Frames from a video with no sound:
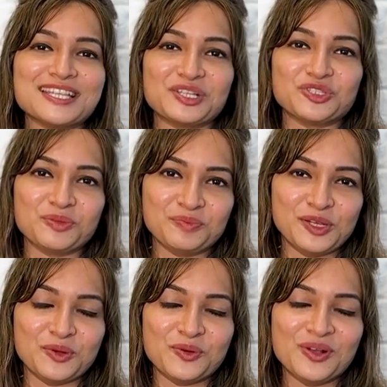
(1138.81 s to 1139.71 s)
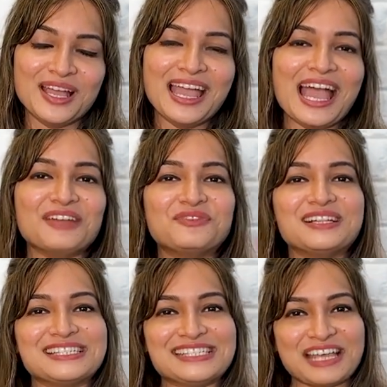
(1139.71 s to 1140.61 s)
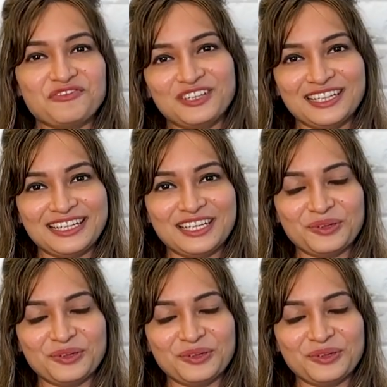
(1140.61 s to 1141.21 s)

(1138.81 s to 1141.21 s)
section below and we'll definitely